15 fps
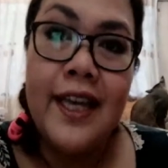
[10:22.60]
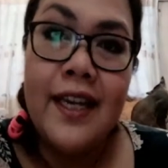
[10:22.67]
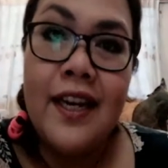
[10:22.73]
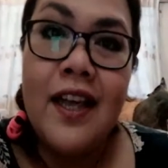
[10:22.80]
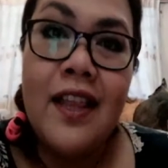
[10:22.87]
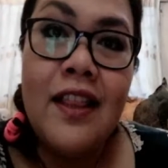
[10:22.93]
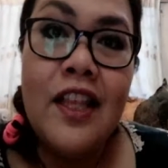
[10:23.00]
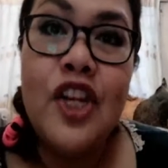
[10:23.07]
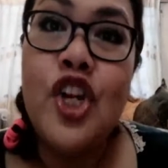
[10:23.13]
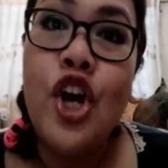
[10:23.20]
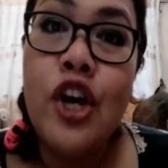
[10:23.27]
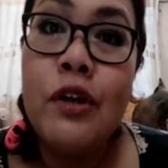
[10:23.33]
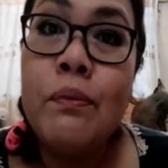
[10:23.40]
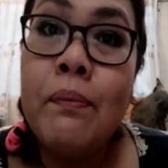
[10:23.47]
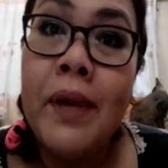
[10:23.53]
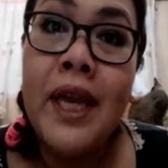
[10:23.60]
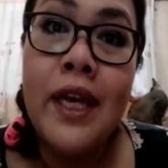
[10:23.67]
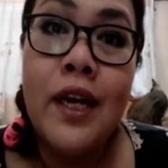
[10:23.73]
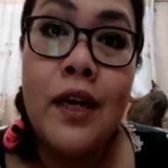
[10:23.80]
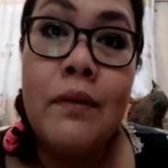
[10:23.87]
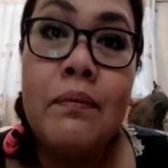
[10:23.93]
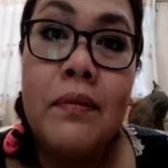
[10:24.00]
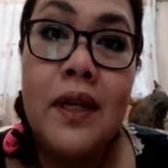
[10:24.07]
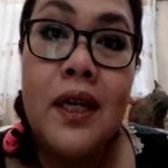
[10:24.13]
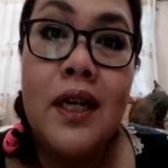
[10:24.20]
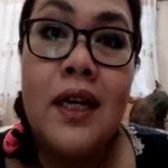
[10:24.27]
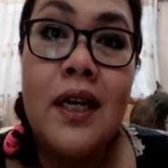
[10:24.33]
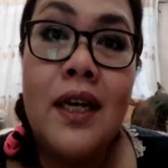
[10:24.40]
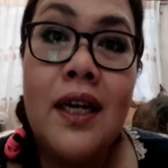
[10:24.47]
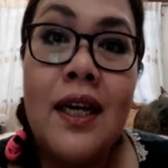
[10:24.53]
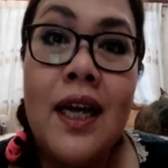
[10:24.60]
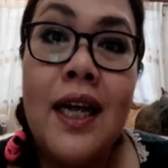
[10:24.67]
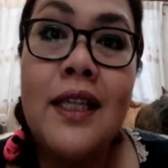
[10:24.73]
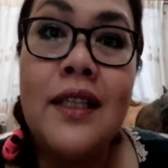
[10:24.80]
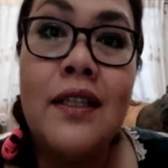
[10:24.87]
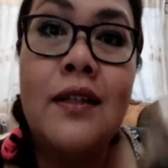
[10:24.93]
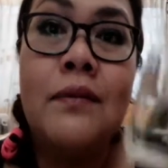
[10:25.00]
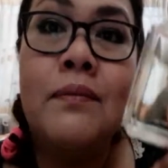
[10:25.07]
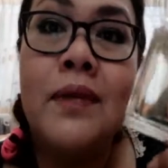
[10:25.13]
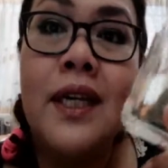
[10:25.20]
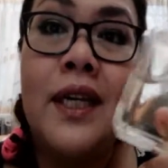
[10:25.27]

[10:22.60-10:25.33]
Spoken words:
another non-makeup item